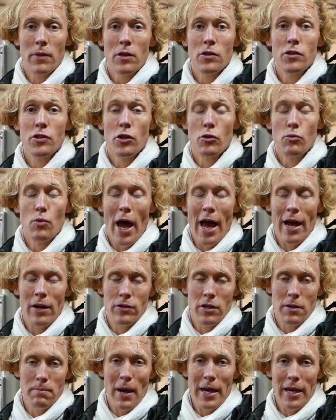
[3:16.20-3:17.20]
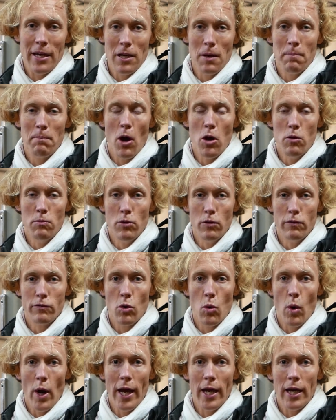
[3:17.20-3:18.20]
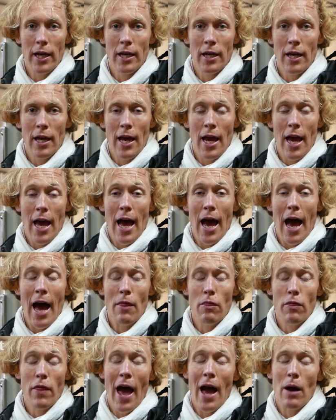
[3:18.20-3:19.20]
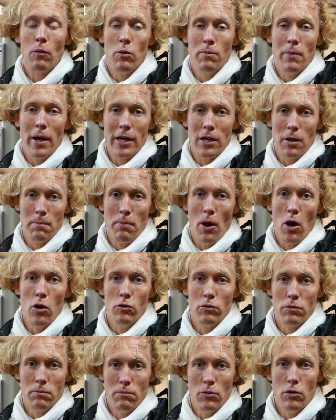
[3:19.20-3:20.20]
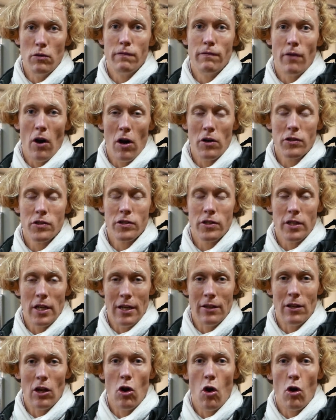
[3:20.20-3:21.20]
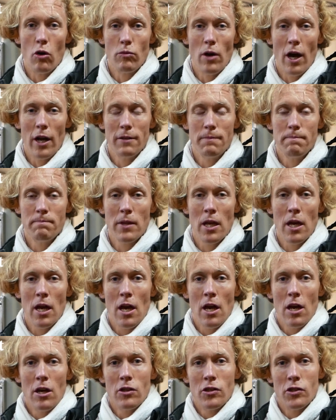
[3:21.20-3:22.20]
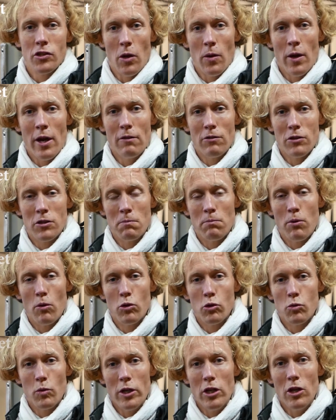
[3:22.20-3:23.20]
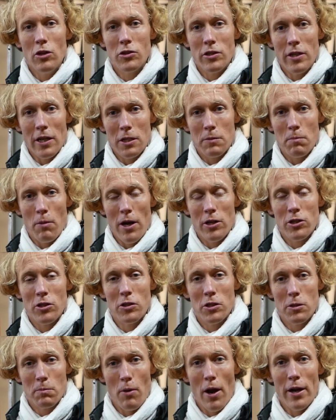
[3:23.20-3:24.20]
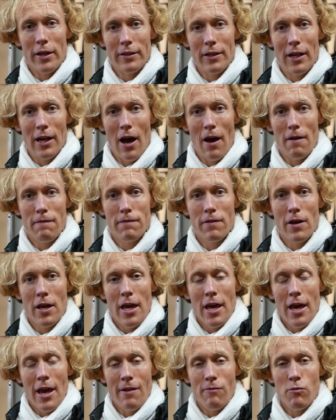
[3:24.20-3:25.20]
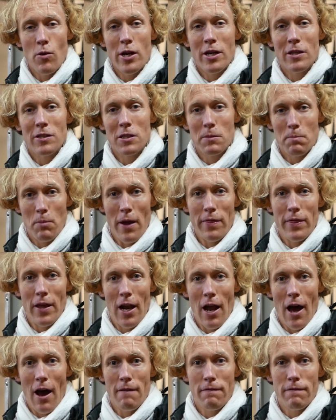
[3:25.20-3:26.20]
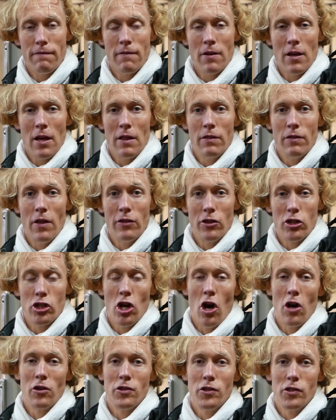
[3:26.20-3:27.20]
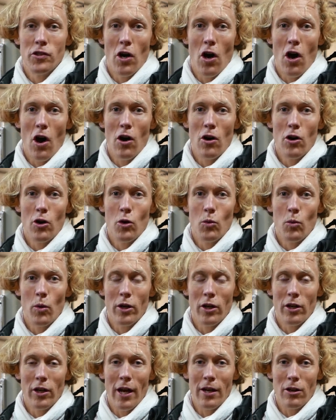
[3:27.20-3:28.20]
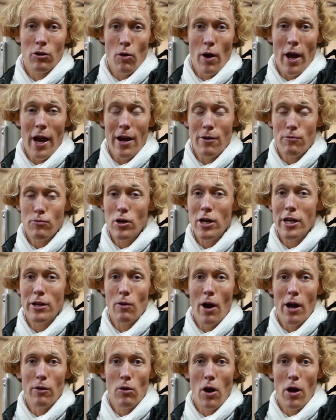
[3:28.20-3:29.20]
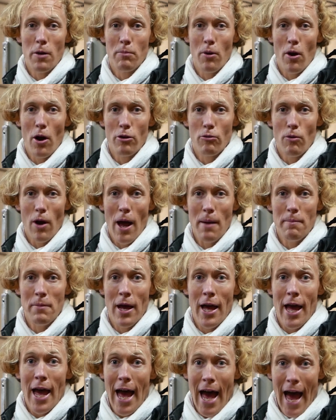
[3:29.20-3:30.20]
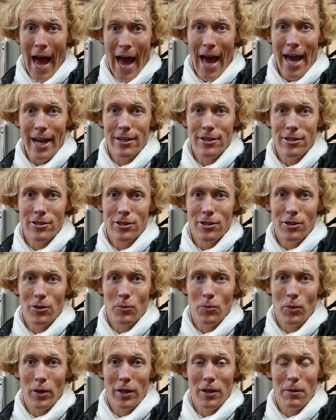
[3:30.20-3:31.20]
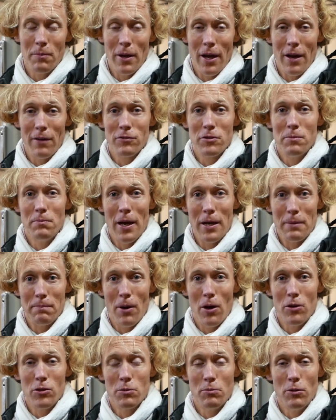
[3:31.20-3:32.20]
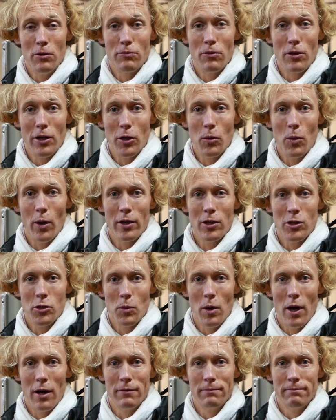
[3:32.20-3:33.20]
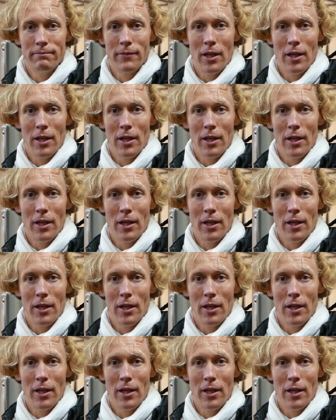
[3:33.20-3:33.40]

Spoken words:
surrounding making a boat move quick, and that will make a boat move fast in the long run. So here at St Paul's we use the expression spreading the love. If we can spread the love, then the chances are we're going to create a really great rowing program and we're going to be able to make boats move really quick as well.